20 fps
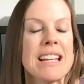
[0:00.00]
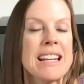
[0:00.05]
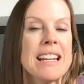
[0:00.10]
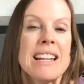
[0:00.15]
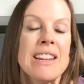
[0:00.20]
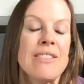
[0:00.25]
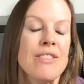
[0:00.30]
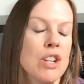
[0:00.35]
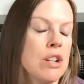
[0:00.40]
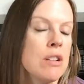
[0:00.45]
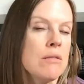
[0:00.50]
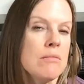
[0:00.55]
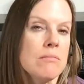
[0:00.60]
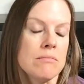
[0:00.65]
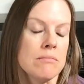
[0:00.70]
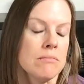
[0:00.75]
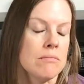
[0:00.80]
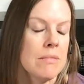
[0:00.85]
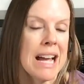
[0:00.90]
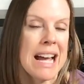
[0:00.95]
I didn't even,
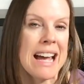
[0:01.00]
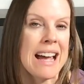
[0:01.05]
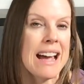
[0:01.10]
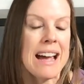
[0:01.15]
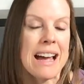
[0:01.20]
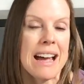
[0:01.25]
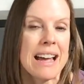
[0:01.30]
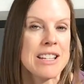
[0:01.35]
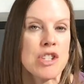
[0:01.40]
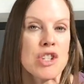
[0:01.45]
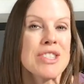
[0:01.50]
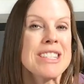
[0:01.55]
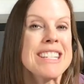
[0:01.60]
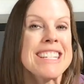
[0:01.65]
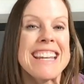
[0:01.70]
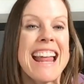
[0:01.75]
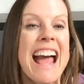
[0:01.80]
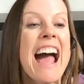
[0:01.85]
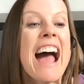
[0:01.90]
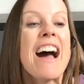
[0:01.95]
I, I just
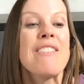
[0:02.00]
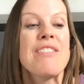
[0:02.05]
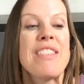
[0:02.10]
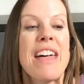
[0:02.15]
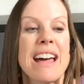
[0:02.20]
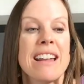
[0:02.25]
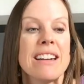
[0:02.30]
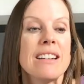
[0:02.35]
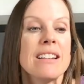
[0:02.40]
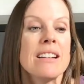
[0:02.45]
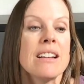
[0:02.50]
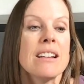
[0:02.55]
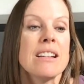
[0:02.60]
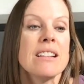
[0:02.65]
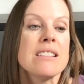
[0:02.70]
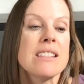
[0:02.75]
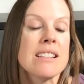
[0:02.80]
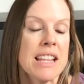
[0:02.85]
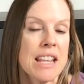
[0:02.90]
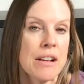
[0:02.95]
didn't have that
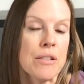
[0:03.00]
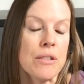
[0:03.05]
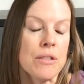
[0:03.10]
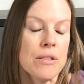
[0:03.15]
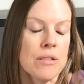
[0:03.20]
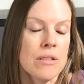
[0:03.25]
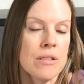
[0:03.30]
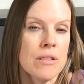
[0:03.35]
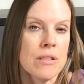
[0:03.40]
skill.